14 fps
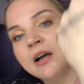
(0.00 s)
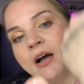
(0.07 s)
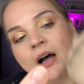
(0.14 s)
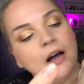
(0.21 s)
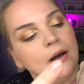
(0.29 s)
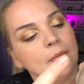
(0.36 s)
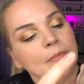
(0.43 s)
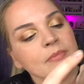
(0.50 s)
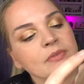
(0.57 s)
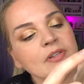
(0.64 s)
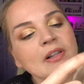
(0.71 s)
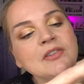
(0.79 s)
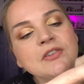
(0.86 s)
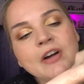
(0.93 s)

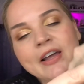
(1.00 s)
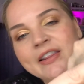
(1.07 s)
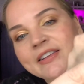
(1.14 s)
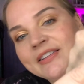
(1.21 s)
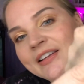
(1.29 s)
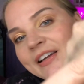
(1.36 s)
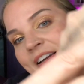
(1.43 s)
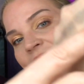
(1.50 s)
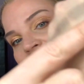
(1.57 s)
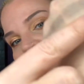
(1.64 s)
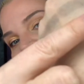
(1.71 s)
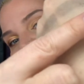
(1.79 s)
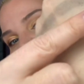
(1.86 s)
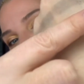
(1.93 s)
So let's try this again.